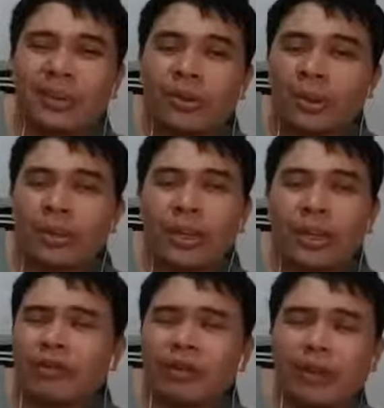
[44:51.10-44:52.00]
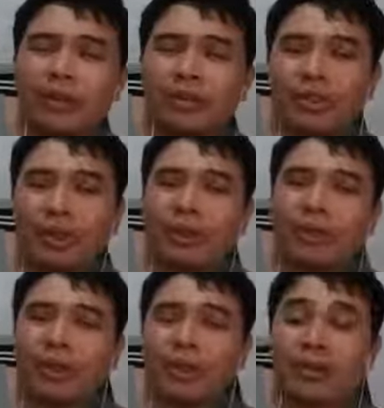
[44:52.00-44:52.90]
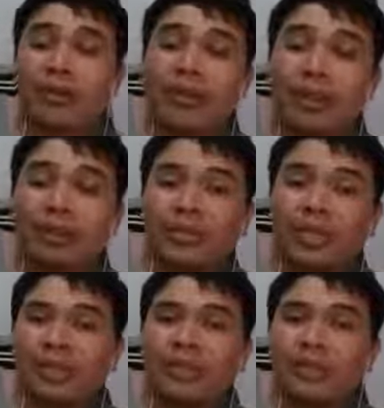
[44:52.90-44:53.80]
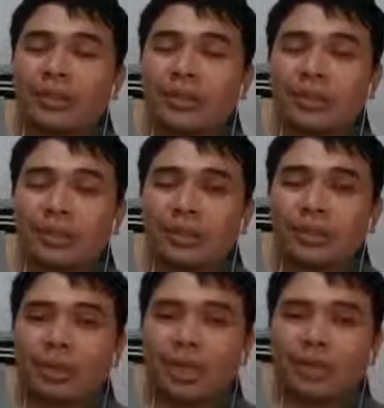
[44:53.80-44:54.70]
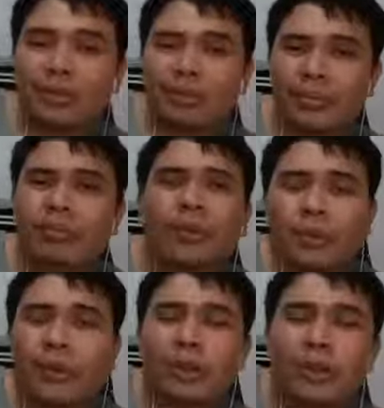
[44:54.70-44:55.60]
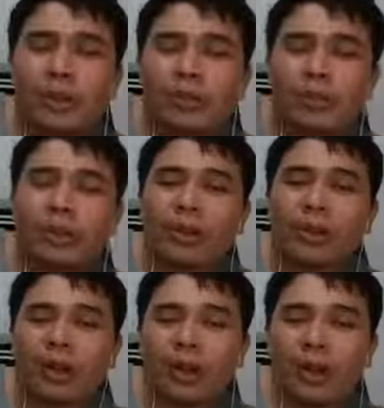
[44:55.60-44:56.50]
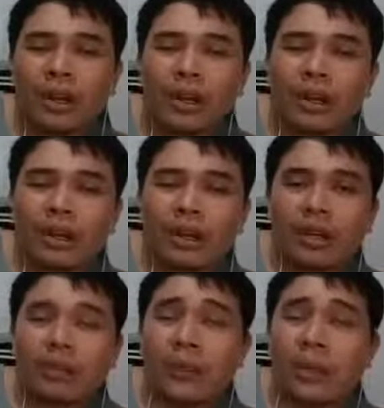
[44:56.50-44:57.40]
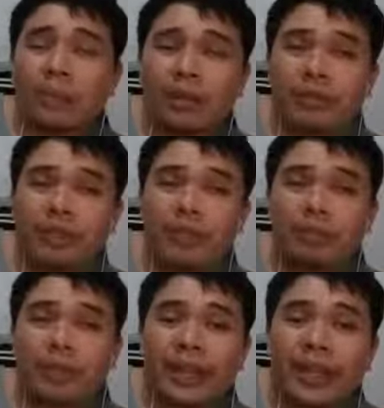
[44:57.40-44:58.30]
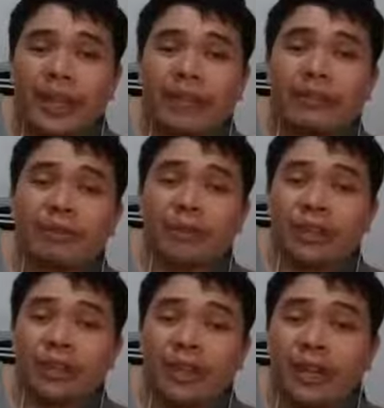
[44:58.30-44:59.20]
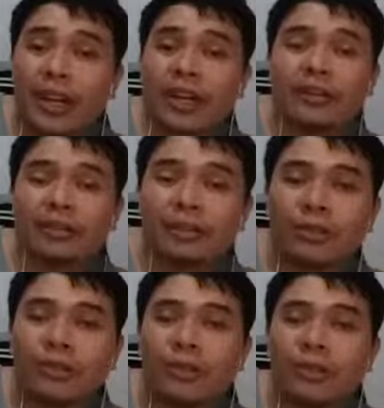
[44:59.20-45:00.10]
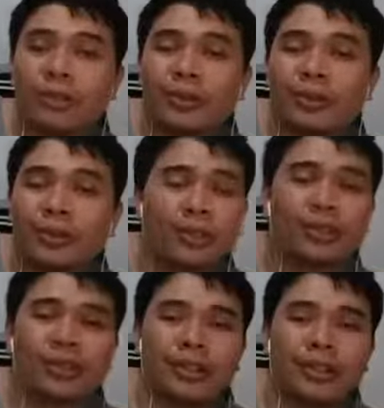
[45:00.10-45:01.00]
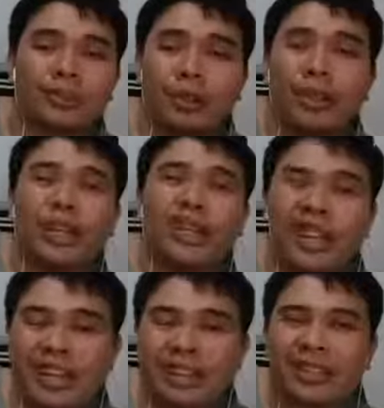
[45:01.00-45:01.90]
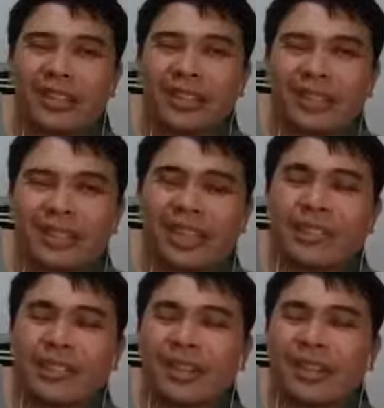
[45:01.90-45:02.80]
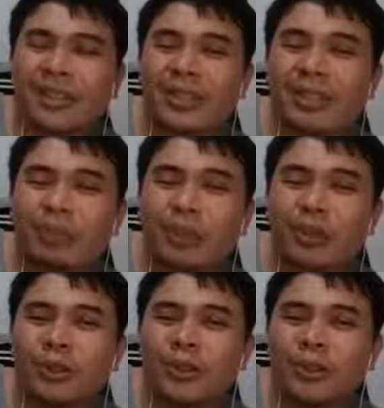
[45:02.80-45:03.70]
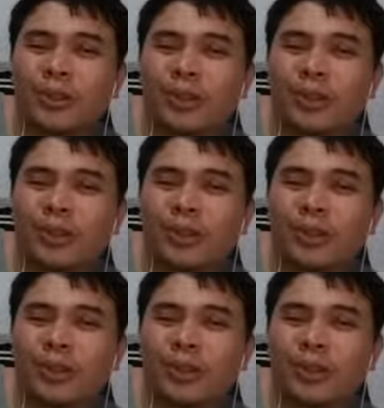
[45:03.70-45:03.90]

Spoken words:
Or like if I know a friend, may referral fee kasi yun. So like if you want to work for my previous company, I have a friend there. I can refer you. You get like 7,000 bonus